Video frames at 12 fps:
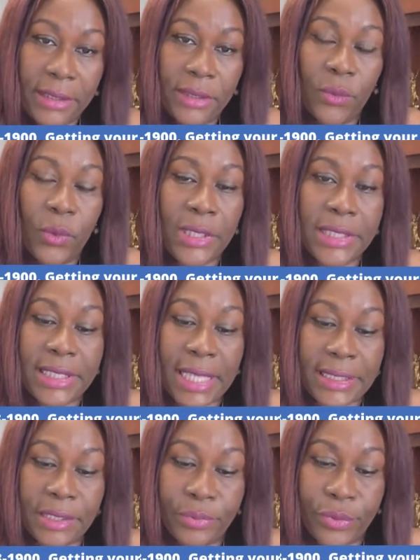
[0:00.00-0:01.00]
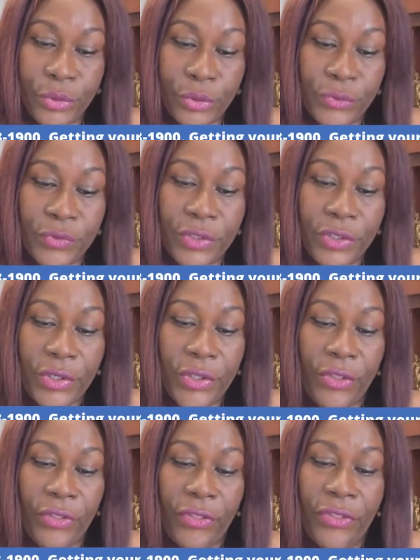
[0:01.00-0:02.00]
Once that's approved,
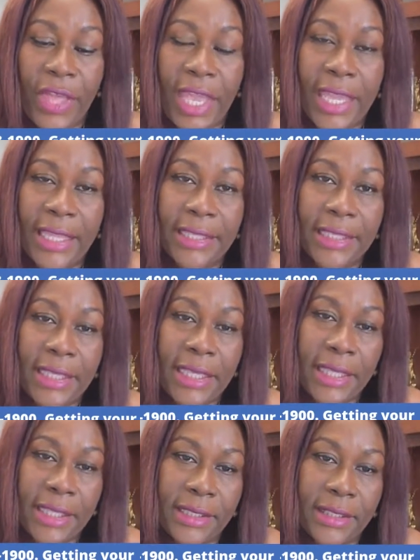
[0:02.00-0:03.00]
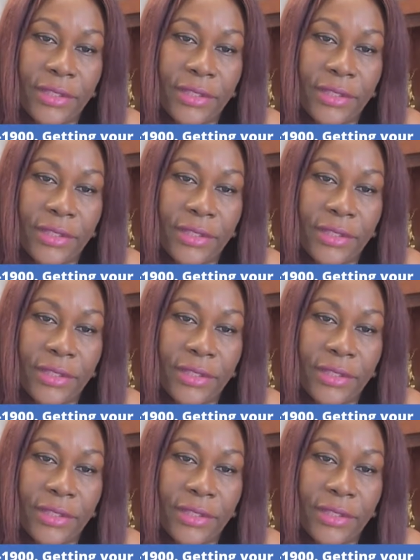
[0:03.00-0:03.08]
then you